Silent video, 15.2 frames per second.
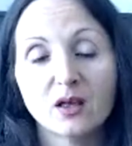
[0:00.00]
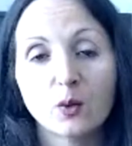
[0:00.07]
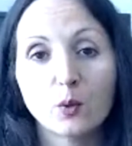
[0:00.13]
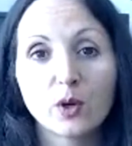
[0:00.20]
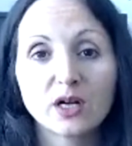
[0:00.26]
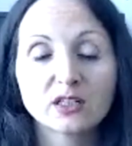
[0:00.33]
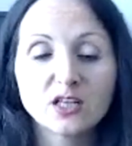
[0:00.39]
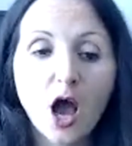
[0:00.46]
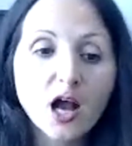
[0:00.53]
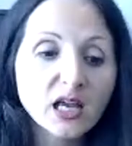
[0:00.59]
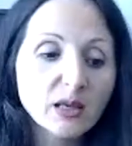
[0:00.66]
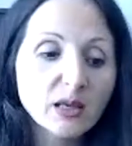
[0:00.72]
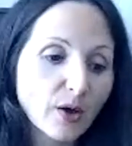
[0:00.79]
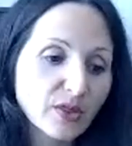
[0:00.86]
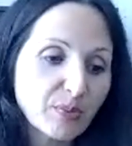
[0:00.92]
We are
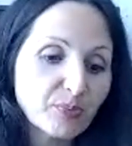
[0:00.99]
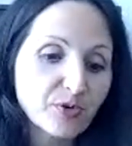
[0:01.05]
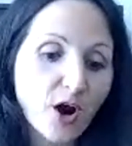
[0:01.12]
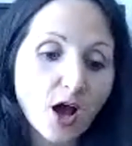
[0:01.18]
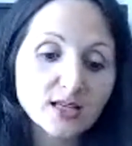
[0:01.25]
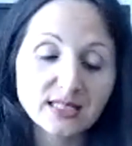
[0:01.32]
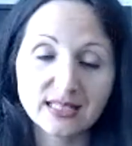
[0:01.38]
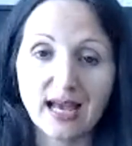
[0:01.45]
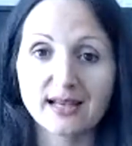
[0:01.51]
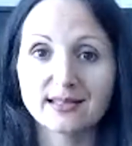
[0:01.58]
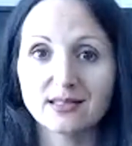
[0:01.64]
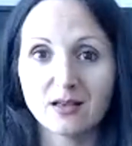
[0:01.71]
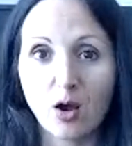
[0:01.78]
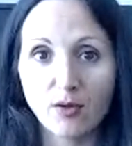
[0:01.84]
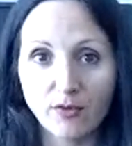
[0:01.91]
talking about the
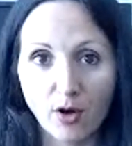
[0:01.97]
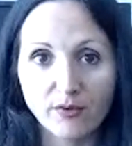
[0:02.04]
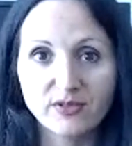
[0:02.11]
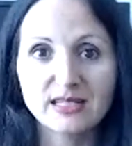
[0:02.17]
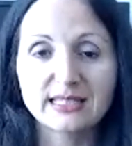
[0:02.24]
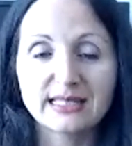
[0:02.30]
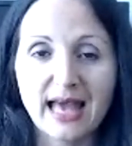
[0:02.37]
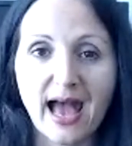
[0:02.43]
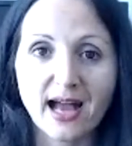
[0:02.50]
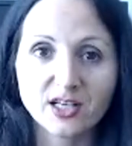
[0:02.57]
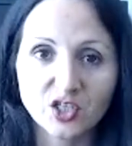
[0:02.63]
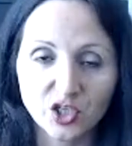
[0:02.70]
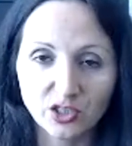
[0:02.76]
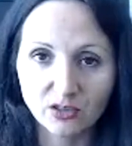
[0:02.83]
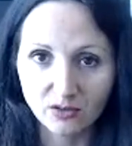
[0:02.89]
process of this
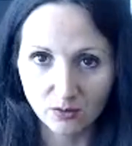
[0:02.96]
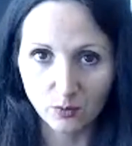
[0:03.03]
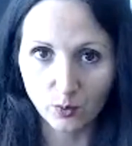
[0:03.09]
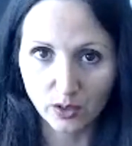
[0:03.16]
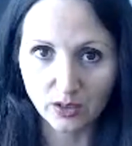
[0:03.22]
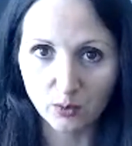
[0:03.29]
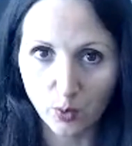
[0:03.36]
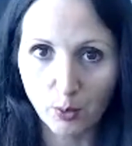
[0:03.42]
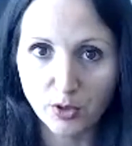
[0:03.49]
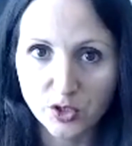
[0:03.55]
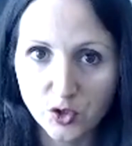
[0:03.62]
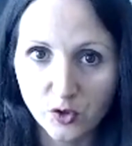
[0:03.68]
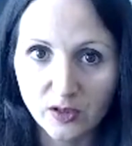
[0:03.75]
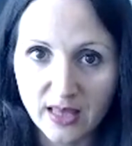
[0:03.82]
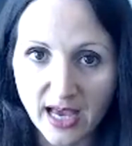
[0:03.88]
action. We were
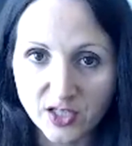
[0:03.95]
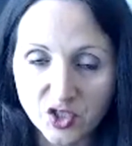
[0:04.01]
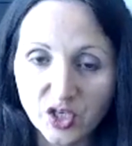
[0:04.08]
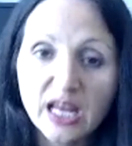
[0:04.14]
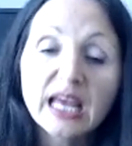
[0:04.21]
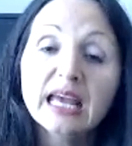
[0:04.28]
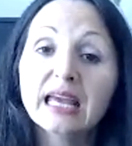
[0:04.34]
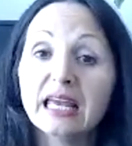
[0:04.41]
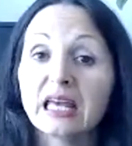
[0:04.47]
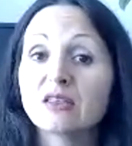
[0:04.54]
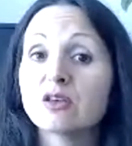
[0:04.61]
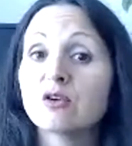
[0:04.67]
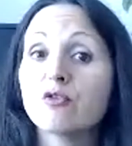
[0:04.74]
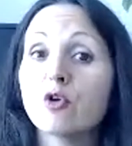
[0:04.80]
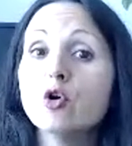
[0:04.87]
doing the action. In
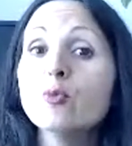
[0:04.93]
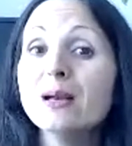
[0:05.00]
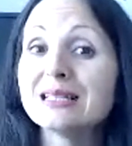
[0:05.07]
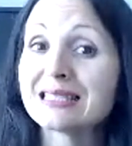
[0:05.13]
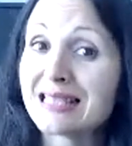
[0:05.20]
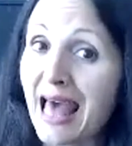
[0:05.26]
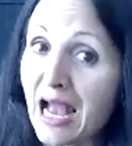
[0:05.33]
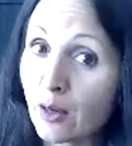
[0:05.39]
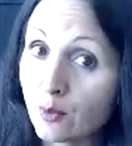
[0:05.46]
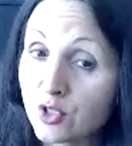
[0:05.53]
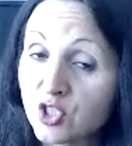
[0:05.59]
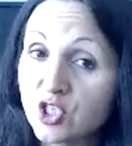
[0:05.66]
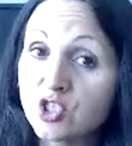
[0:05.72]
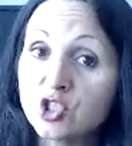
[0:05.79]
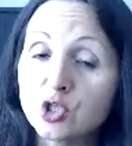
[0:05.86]
the Romance
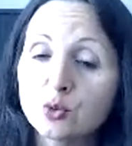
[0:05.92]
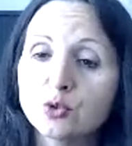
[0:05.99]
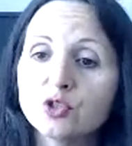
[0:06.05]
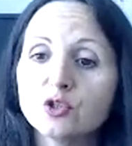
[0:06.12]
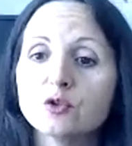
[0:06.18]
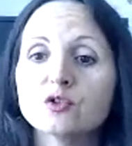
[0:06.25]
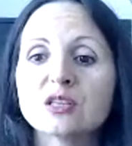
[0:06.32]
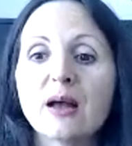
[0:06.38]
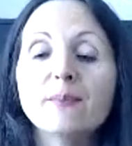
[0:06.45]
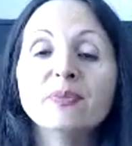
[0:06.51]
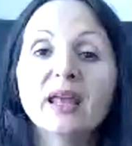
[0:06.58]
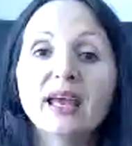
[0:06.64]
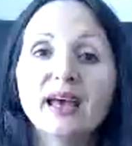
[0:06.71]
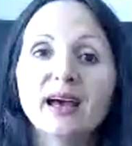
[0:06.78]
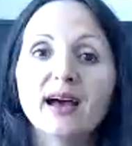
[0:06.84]
languages, you would use
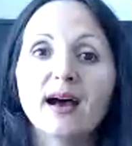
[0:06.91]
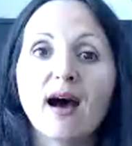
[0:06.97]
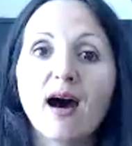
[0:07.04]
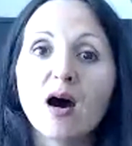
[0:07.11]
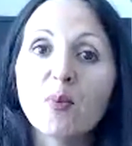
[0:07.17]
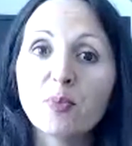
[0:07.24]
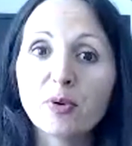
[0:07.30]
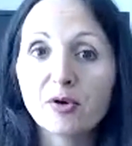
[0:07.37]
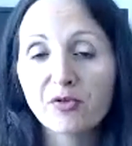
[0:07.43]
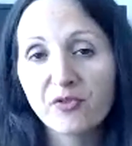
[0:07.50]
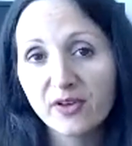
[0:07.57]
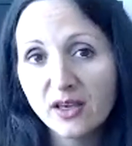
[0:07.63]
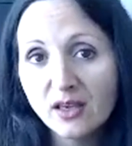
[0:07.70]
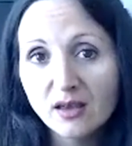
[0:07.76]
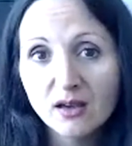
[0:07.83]

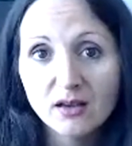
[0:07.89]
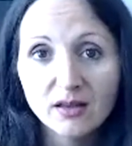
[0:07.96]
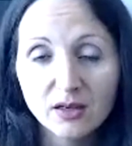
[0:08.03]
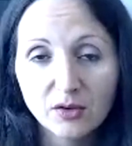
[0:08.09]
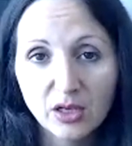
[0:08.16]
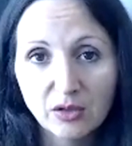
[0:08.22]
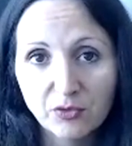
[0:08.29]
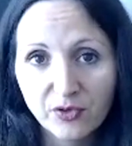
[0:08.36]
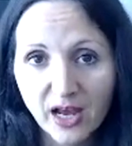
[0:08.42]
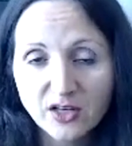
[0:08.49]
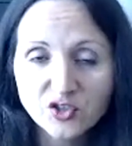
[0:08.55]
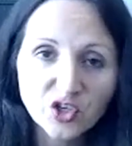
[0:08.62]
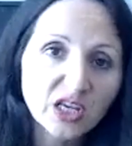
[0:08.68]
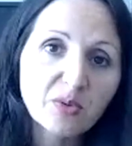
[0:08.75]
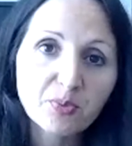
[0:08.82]
imperfect in
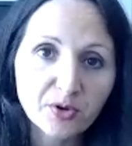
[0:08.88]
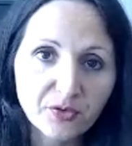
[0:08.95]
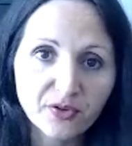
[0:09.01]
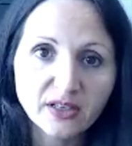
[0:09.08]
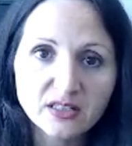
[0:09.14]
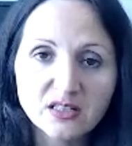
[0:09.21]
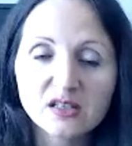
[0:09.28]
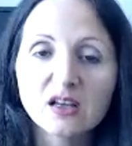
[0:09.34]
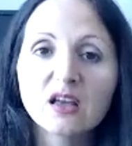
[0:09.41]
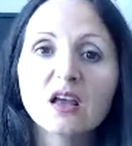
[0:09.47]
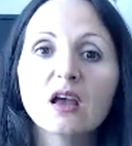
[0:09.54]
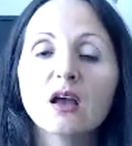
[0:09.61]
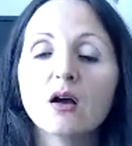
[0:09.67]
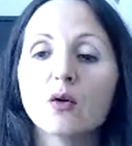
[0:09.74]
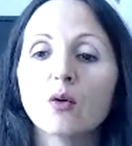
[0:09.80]
French, imperfect,
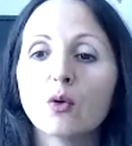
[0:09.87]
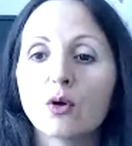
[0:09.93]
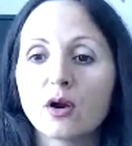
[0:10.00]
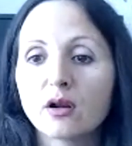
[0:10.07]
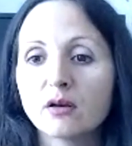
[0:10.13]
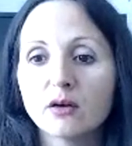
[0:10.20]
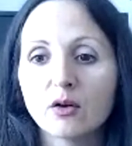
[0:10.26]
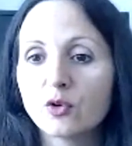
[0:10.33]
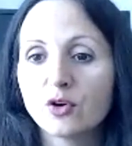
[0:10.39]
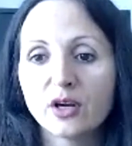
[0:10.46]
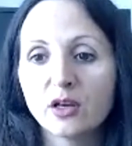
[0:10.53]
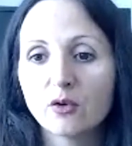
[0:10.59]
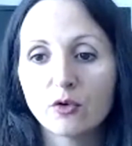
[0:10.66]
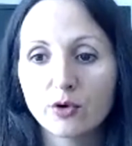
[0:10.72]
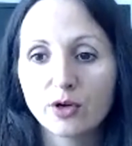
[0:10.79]
or
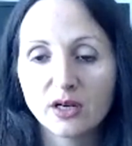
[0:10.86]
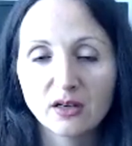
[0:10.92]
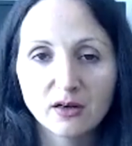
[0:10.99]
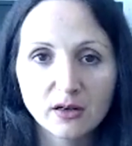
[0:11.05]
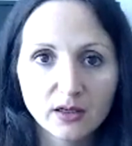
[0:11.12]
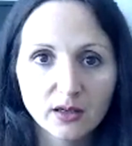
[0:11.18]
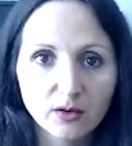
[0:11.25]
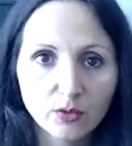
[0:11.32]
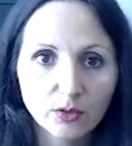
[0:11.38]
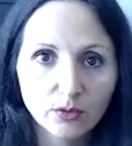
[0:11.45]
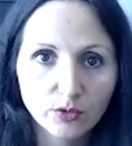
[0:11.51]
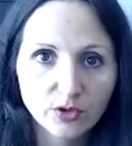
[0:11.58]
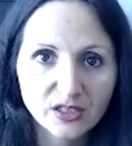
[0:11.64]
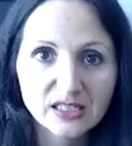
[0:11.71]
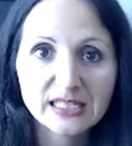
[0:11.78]
in
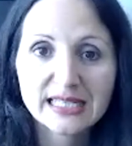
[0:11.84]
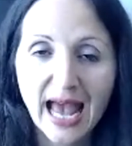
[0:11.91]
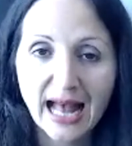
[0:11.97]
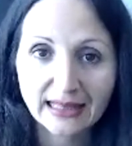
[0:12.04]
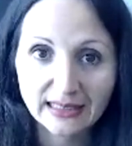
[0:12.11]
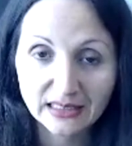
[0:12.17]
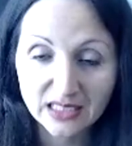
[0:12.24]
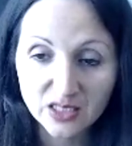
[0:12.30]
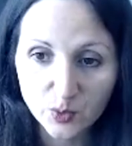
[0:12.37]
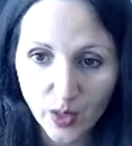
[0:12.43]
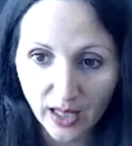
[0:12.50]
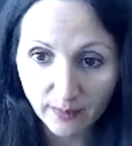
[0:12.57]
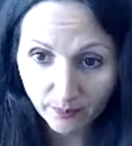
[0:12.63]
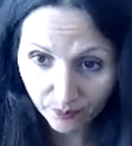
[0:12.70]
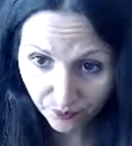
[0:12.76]
Italian as
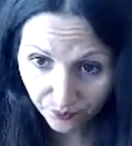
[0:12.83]
well.